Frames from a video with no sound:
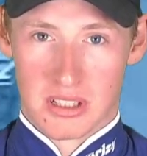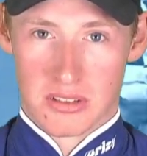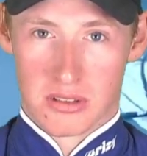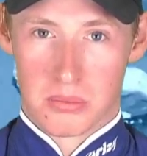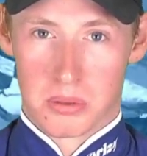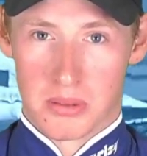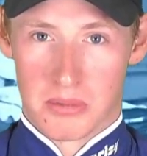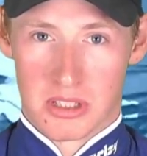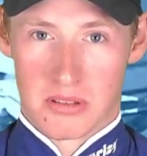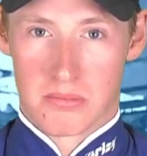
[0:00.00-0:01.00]
sort of put him
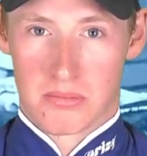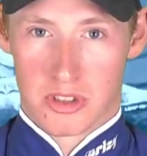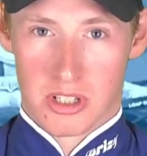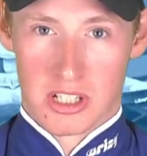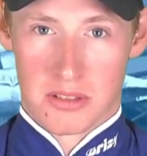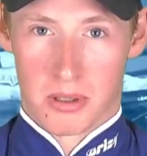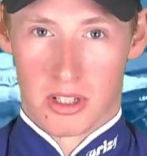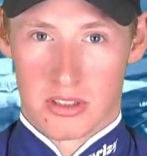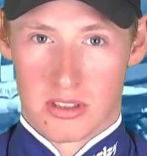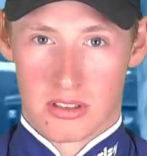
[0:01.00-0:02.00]
in some tricky
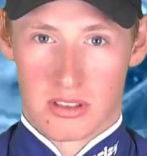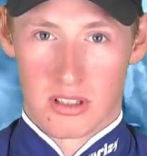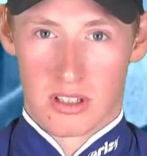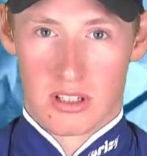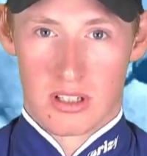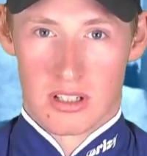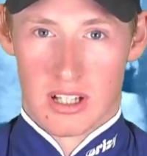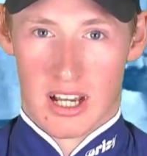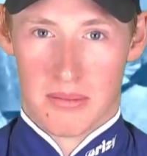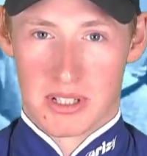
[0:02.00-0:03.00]
spots and
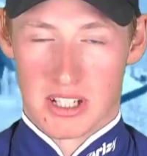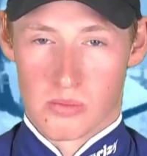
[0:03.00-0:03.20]
it doesn't